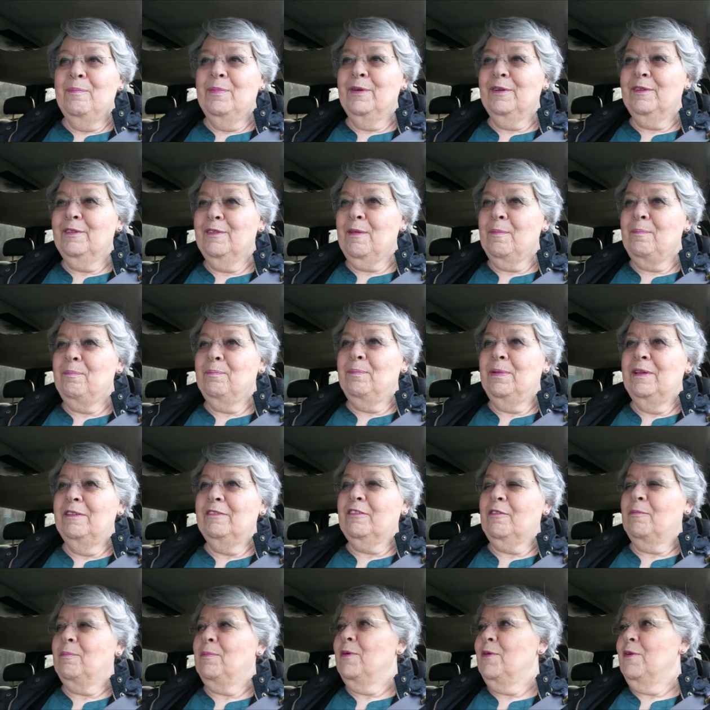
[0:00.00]
put the
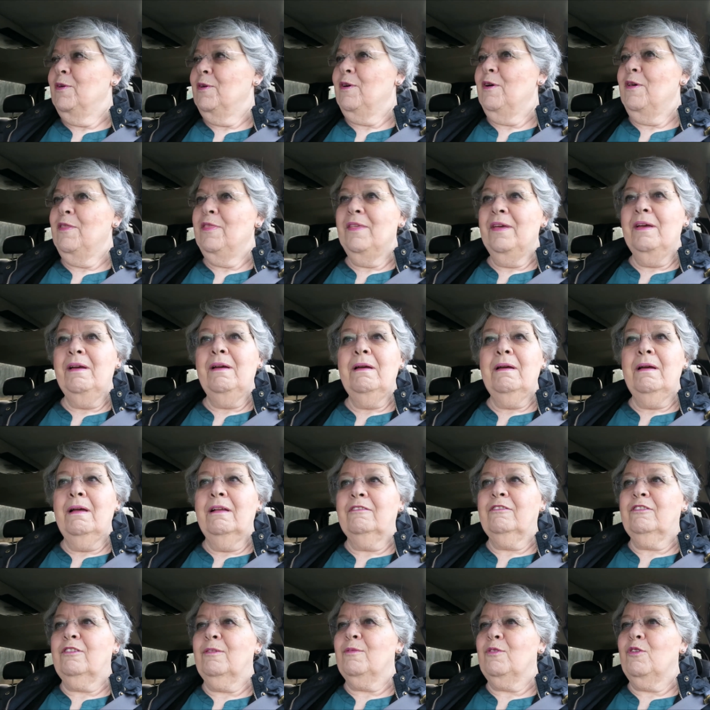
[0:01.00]
piece of pork on there
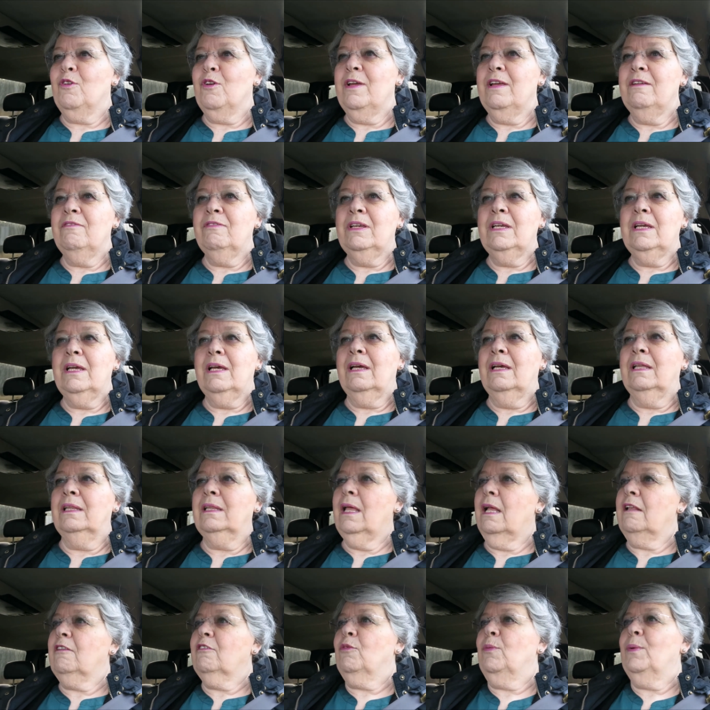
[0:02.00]
and some gravy,
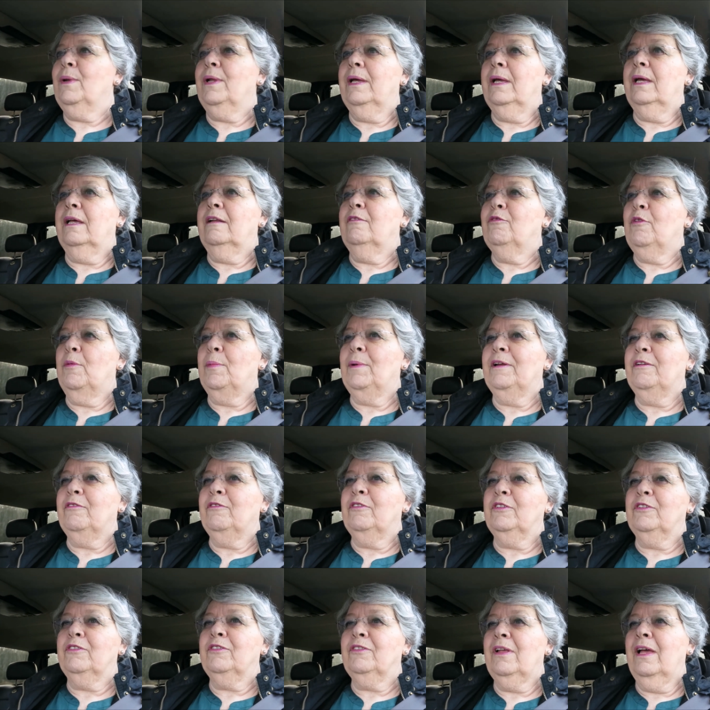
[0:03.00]
and that's what I had for
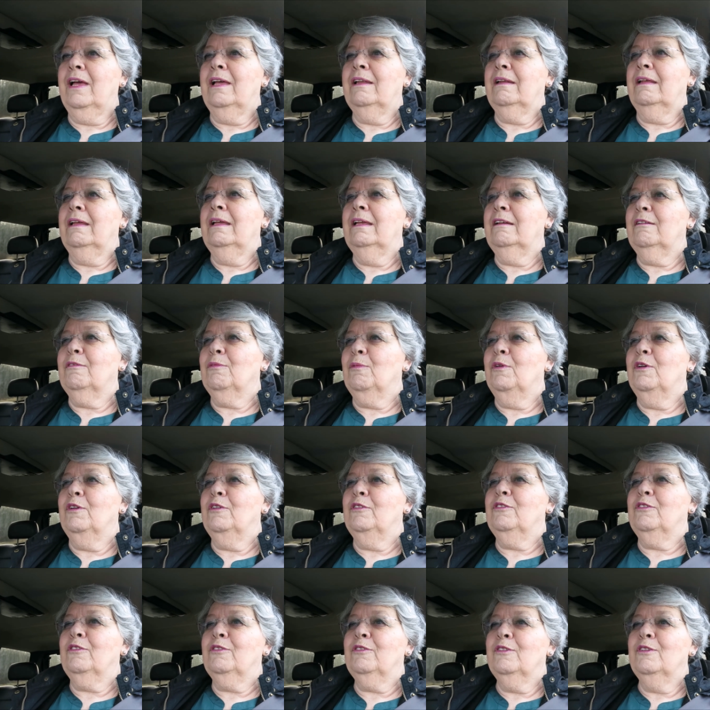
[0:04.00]
breakfast. And it
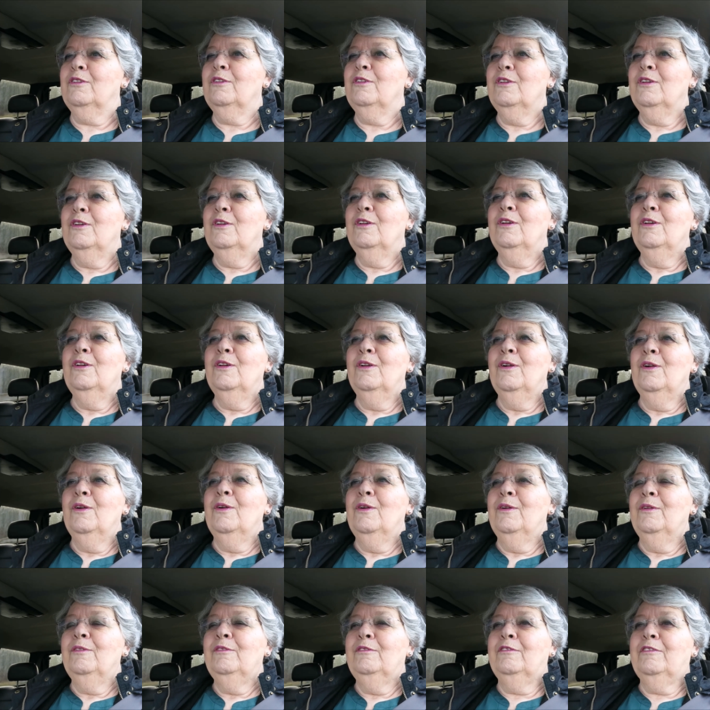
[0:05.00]
was
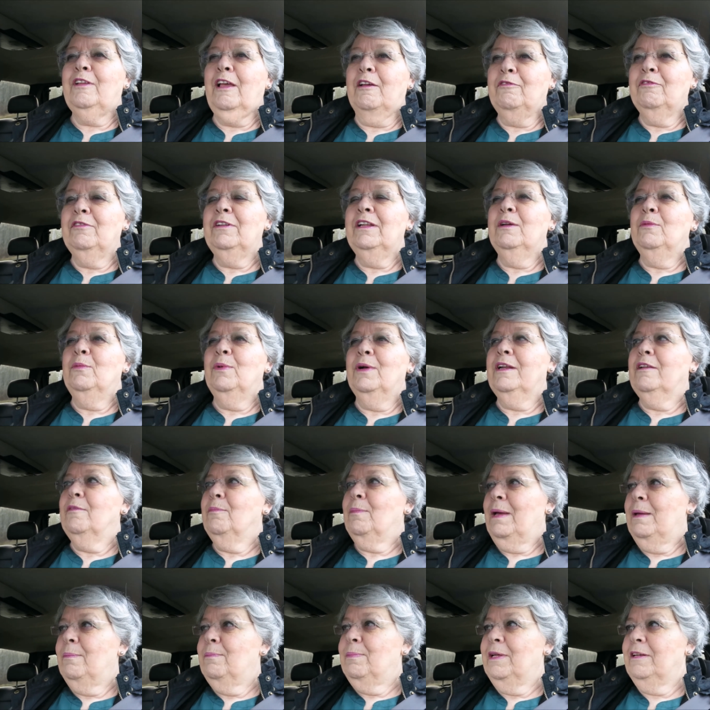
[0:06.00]
definitely one
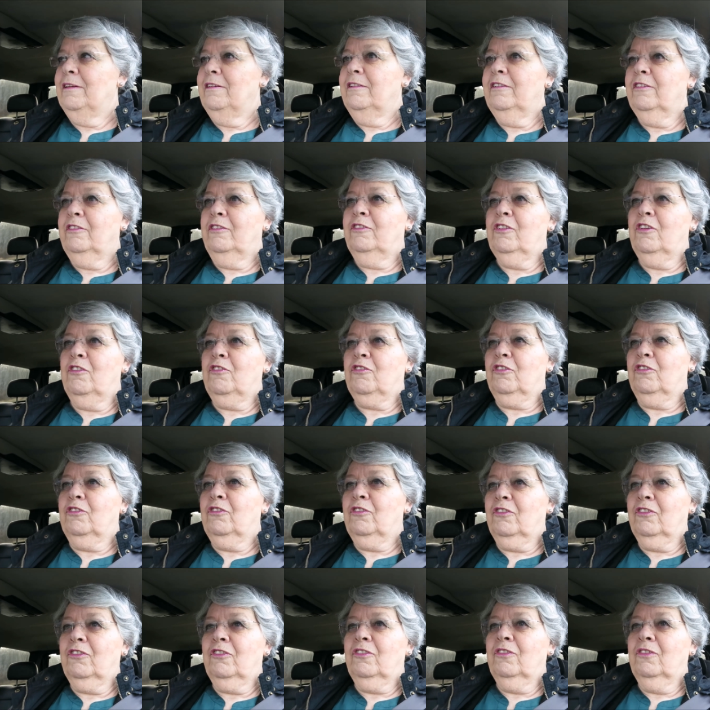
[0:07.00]
of my better
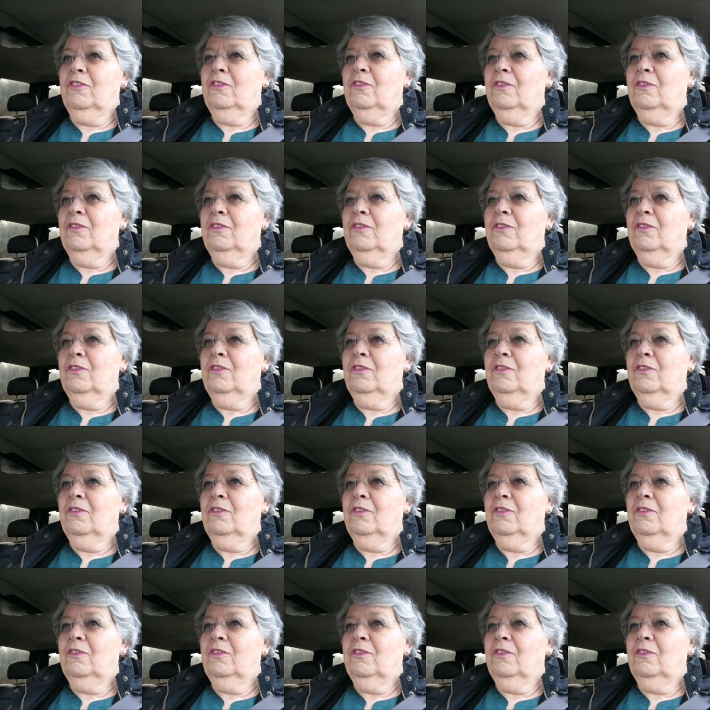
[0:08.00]
decisions.